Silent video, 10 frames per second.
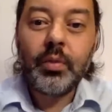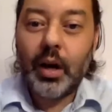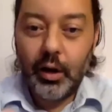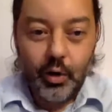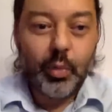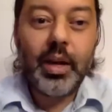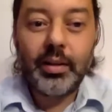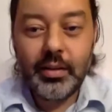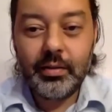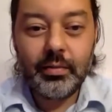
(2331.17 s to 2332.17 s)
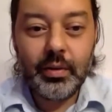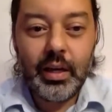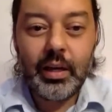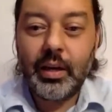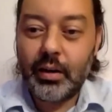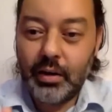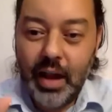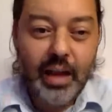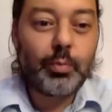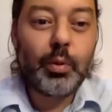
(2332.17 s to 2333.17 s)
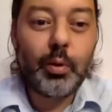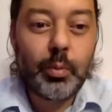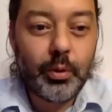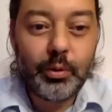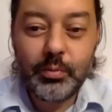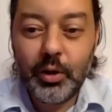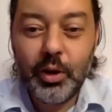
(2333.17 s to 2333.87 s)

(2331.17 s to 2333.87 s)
are great and are admirable,